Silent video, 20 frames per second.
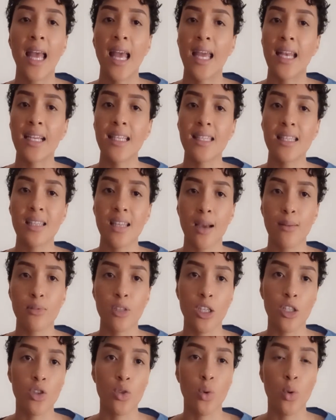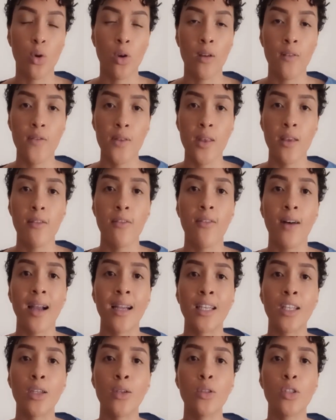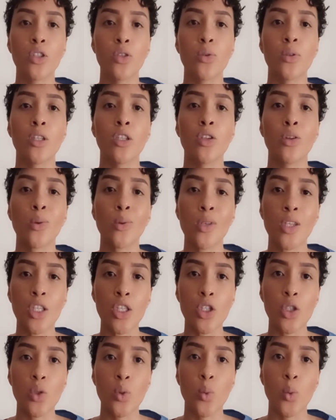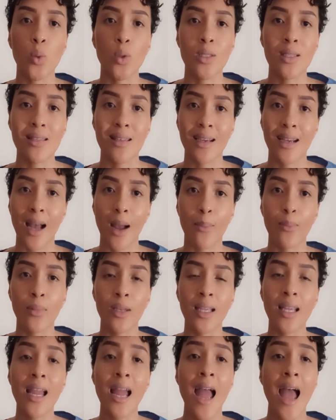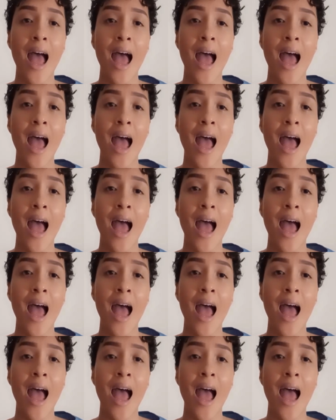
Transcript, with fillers: and is subject to all of the fiduciary duties towards the company